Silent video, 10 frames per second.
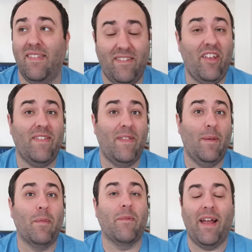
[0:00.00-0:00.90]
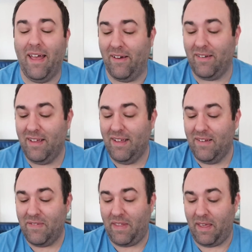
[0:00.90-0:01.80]
is chasing them around.
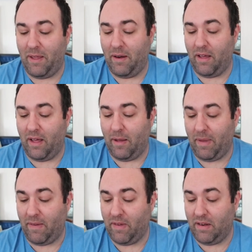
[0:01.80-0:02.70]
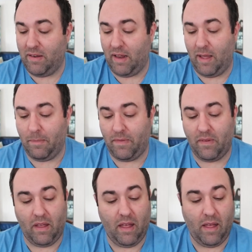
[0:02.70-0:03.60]
Then um, Ava
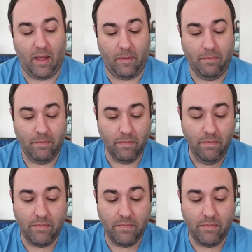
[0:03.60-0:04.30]
dumps, um,